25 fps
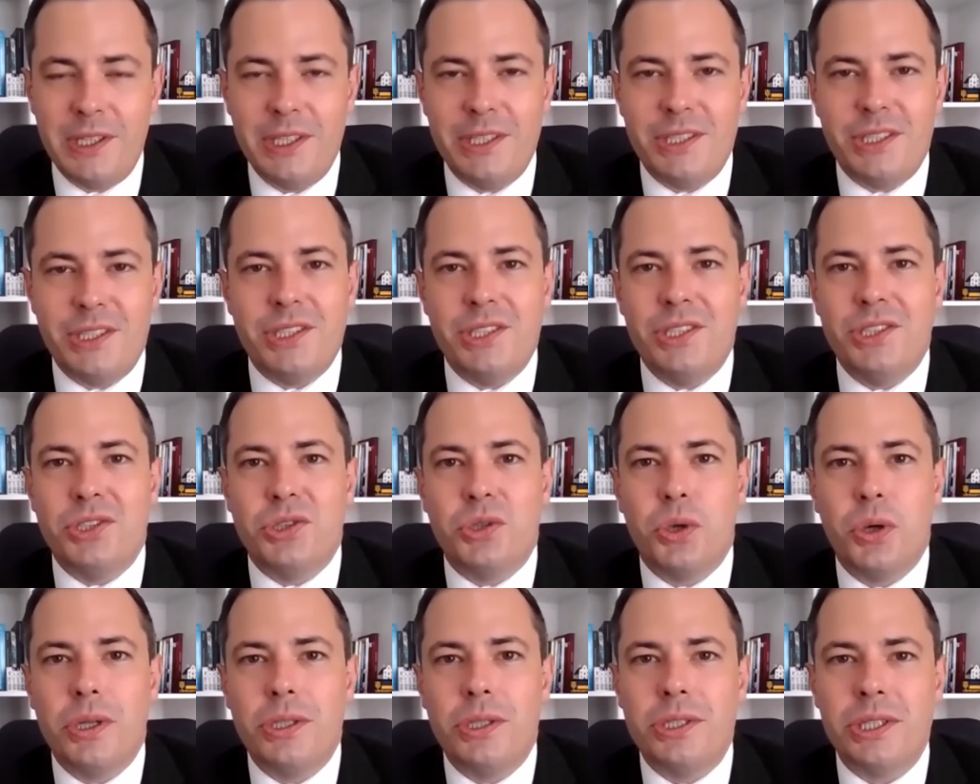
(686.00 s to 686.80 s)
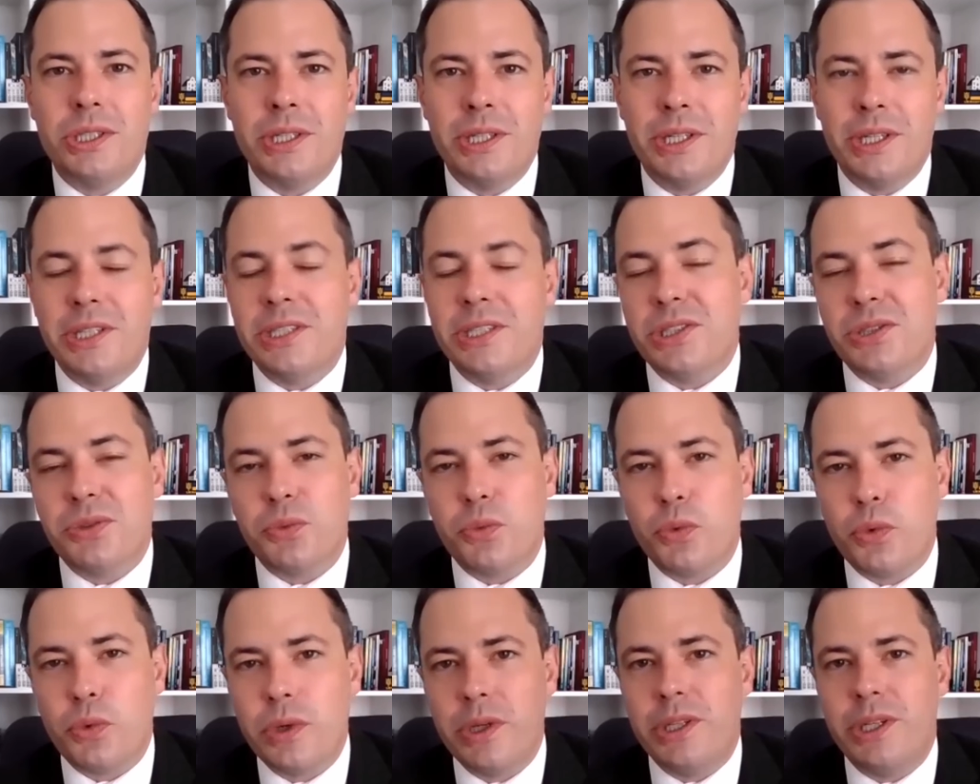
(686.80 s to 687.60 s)
Listen, in Georgia, it's
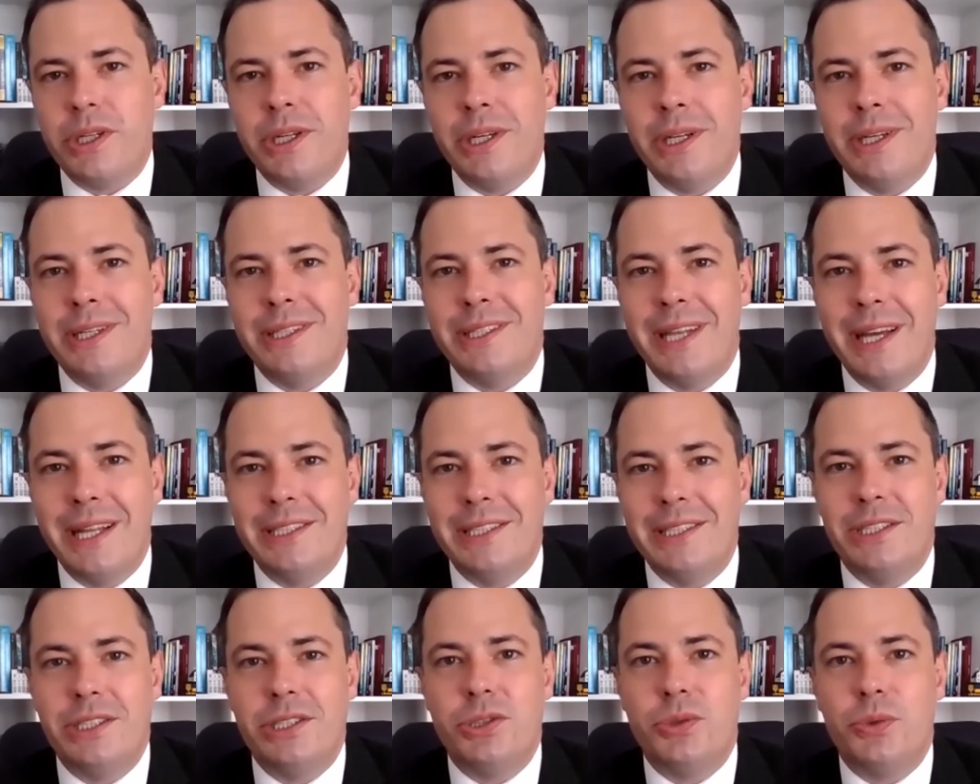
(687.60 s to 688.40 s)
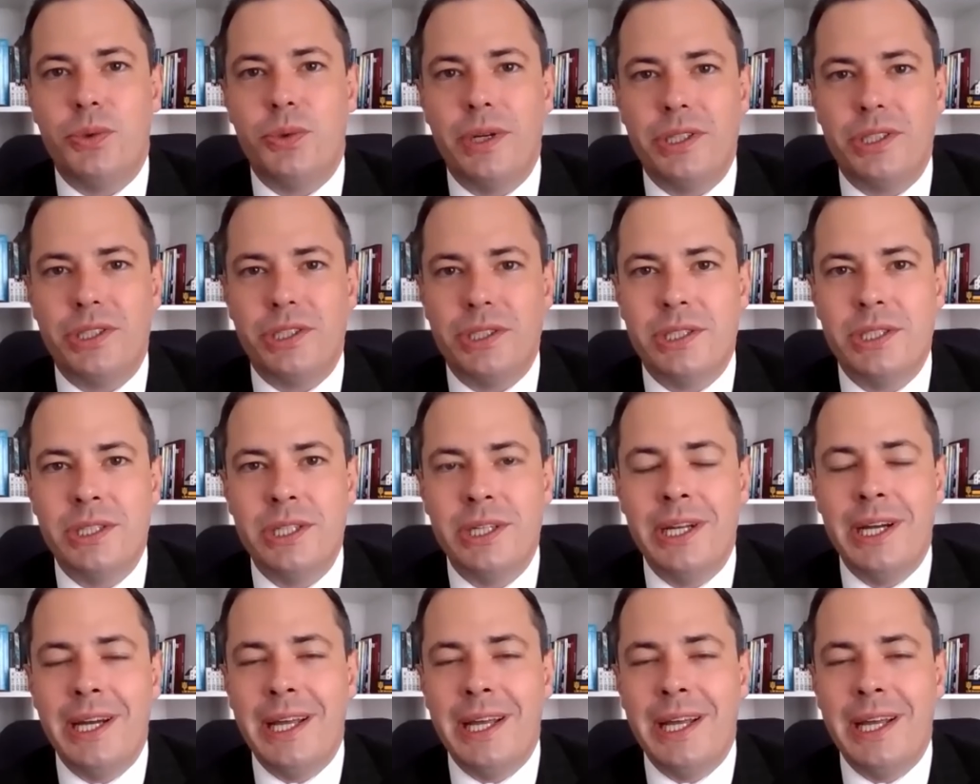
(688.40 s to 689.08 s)
really a tense situation.